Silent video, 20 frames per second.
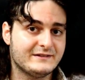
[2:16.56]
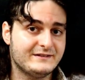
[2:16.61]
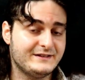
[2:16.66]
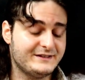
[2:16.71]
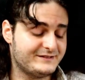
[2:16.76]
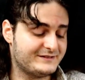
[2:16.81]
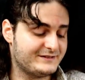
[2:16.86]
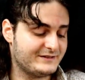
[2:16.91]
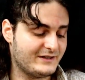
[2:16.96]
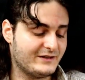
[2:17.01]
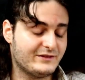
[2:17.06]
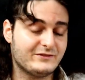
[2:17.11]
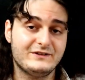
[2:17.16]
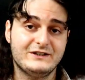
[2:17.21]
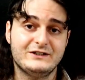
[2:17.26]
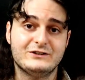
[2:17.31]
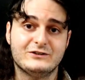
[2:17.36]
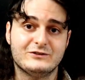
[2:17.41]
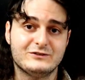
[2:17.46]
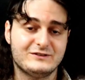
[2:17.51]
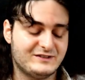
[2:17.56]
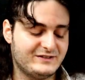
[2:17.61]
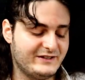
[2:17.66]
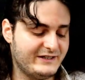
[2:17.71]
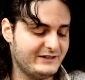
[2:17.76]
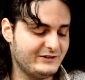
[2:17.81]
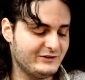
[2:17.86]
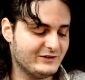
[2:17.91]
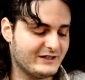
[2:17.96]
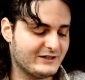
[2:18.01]
These 3 notes
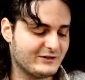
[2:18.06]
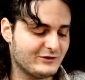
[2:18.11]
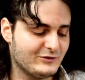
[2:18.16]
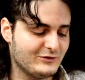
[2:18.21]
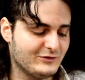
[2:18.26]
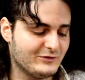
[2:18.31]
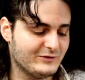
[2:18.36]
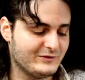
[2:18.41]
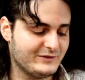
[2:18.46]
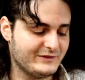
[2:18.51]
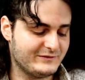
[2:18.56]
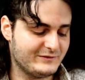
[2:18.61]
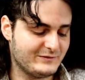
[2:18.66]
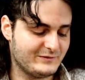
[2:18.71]
there, you can go